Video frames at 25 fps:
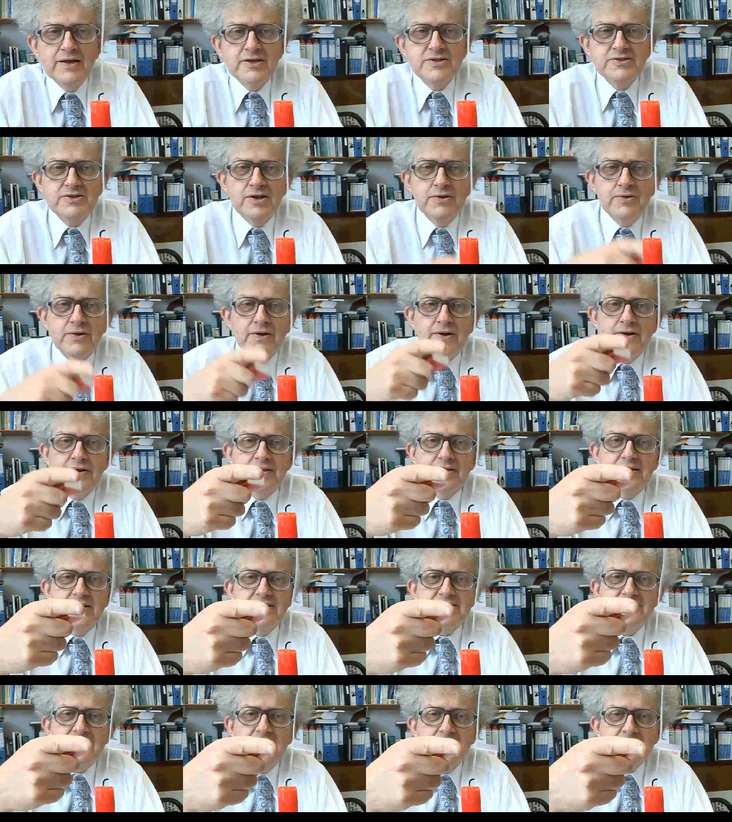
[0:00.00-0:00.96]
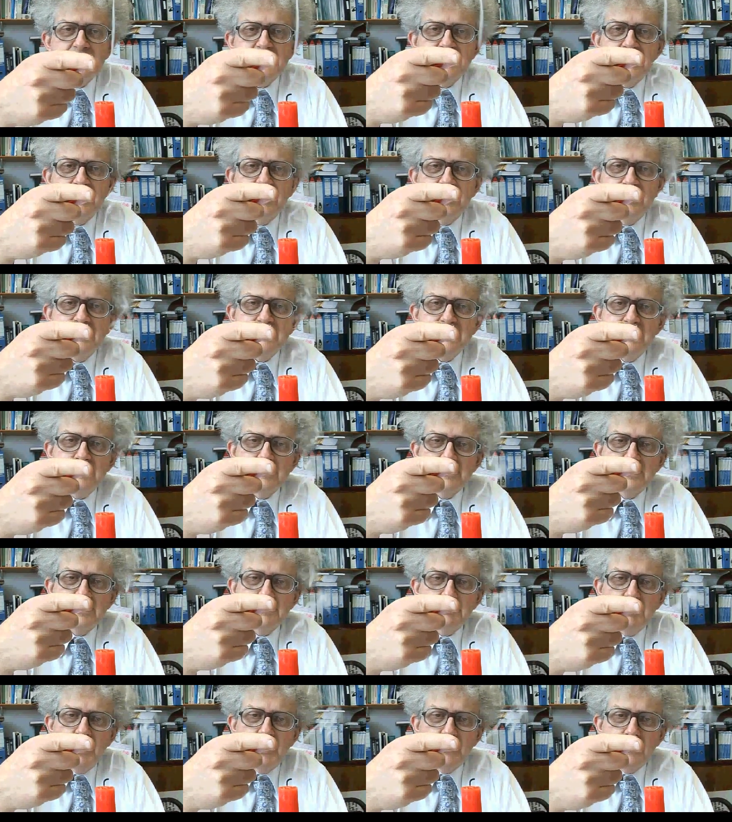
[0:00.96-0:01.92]
So, this actually isn't
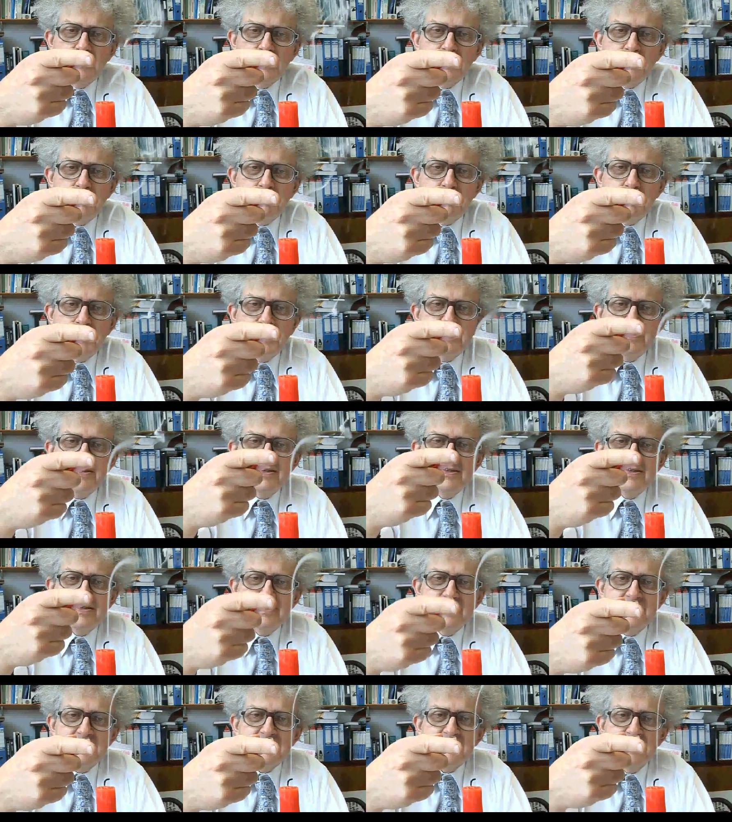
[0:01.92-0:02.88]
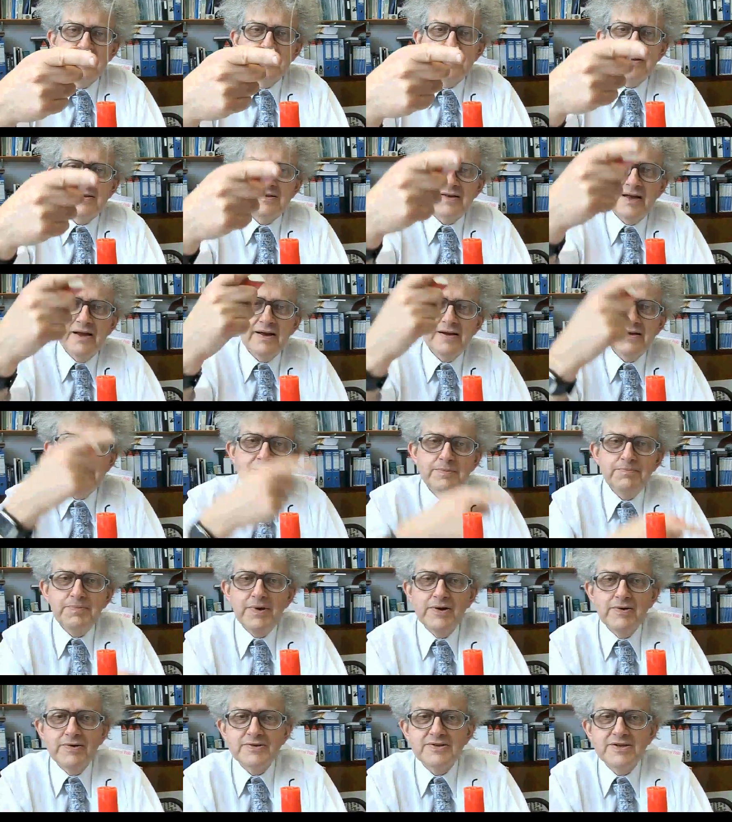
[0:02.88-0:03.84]
smoke, but it is tiny
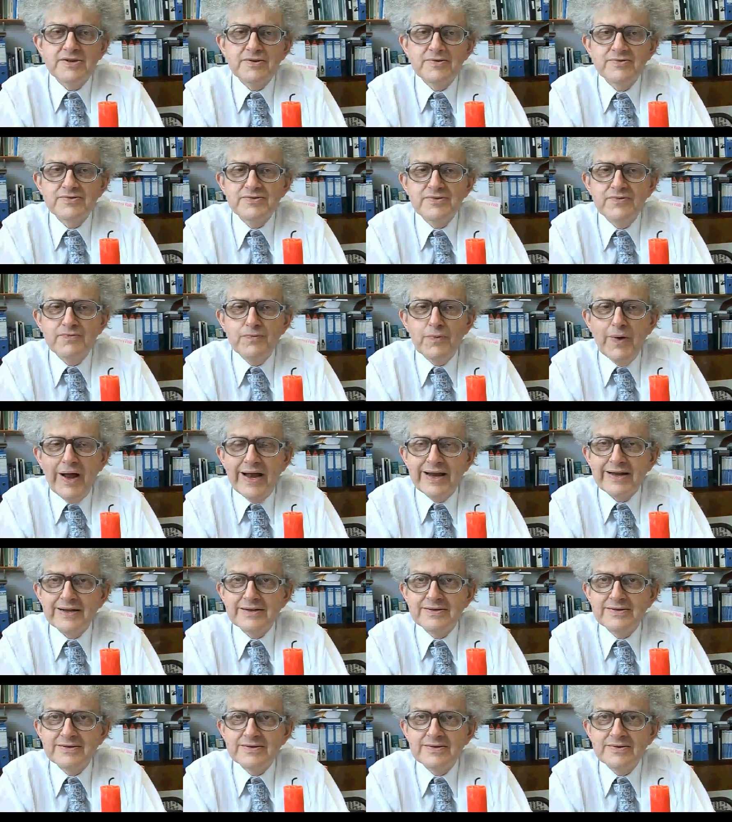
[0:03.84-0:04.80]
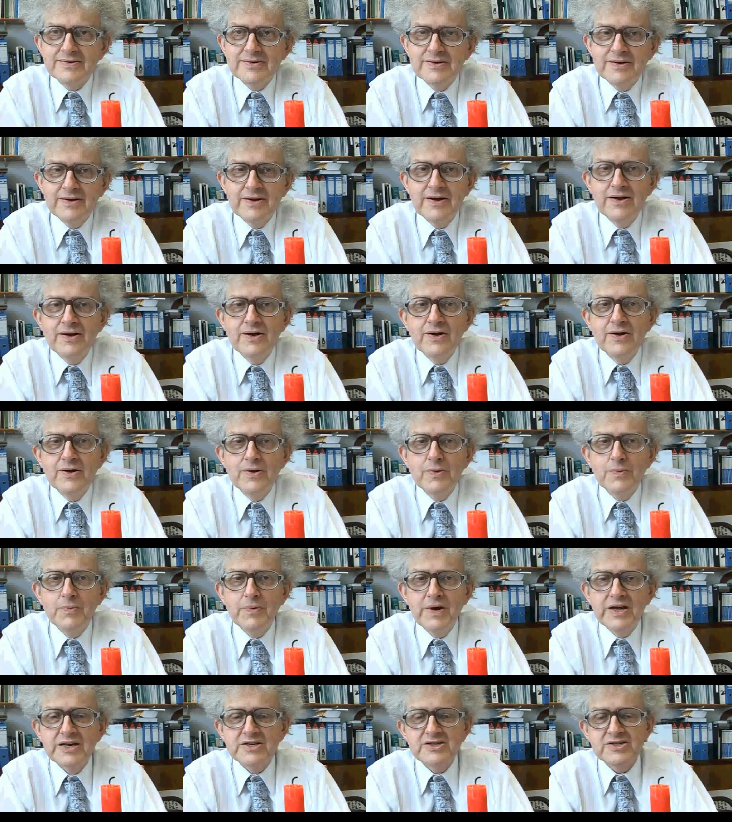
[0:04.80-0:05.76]
particles of wax
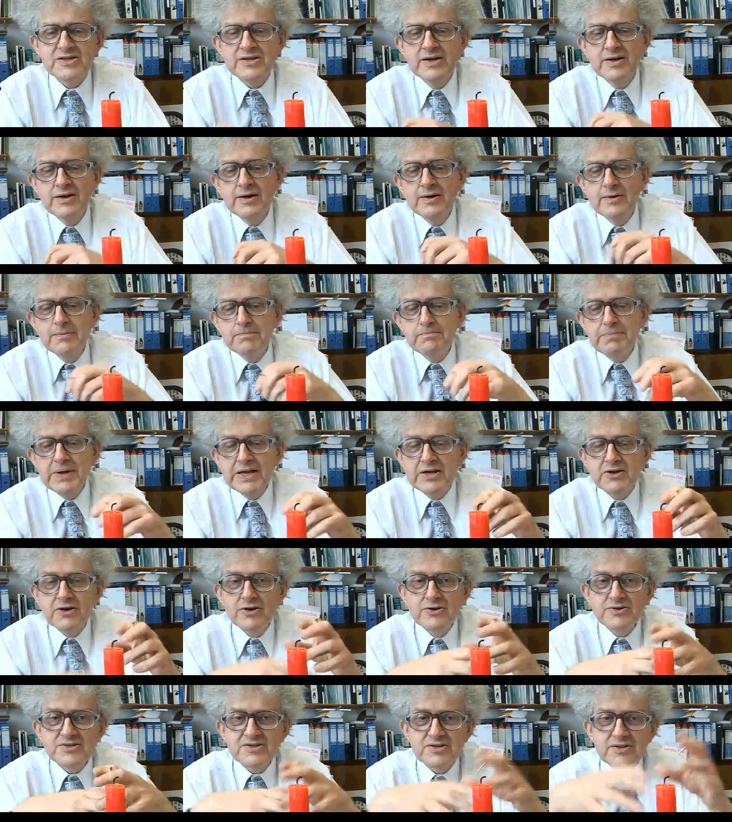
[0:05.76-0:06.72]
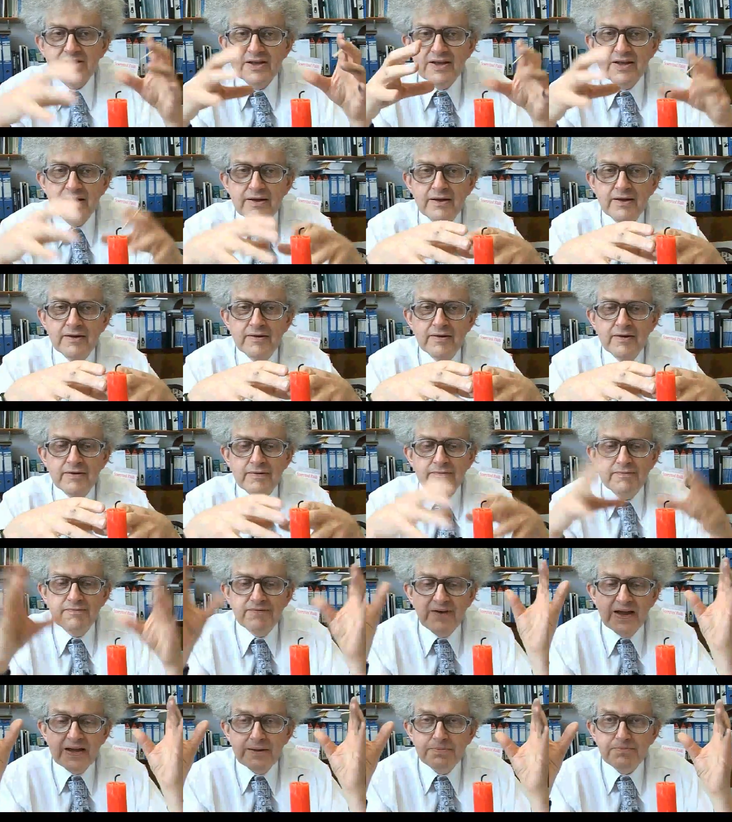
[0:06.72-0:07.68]
which, because the
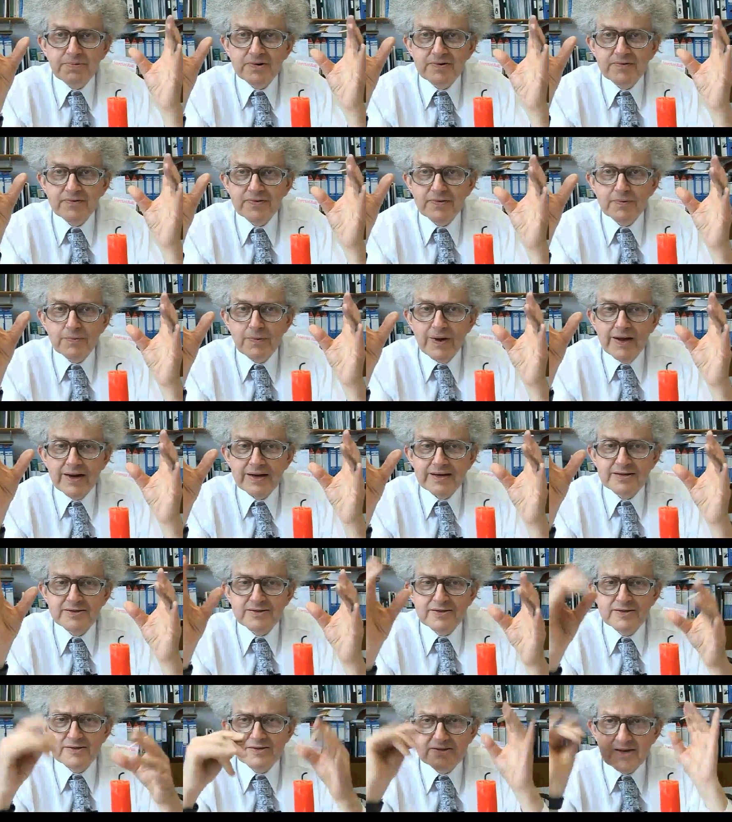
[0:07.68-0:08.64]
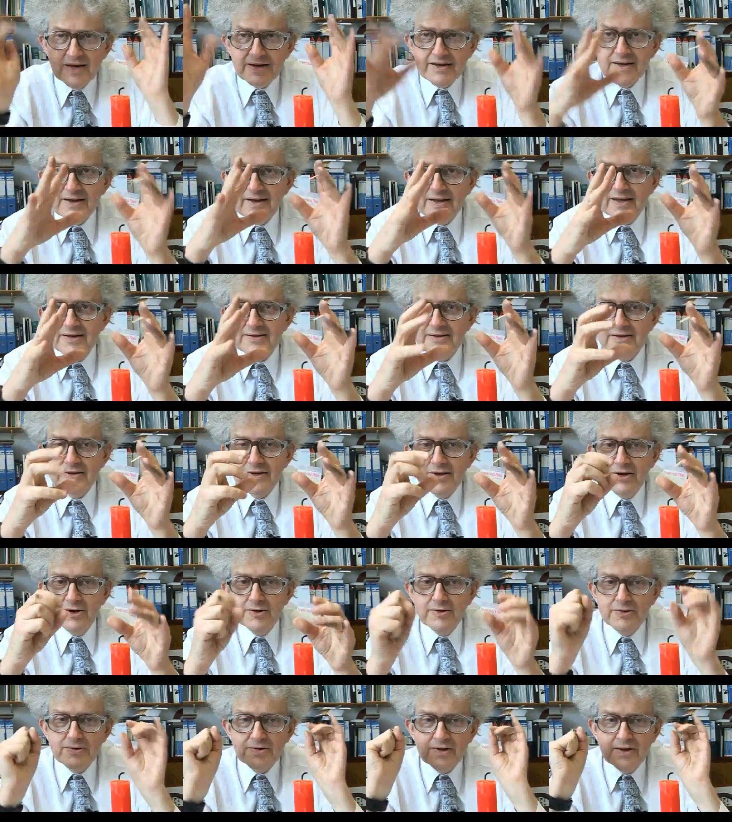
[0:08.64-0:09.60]
vapor of the wax is suddenly getting
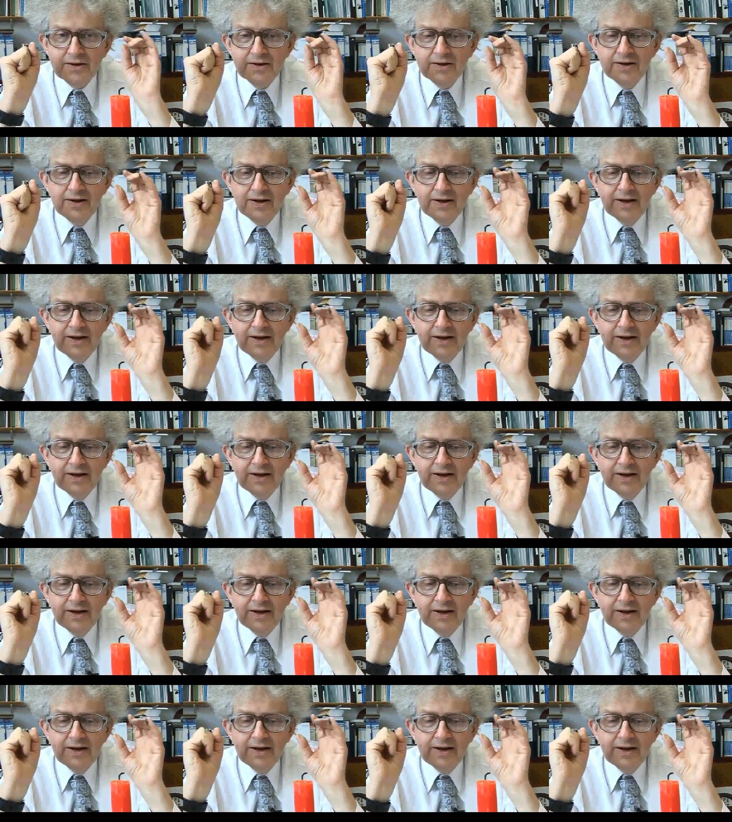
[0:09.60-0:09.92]
colder,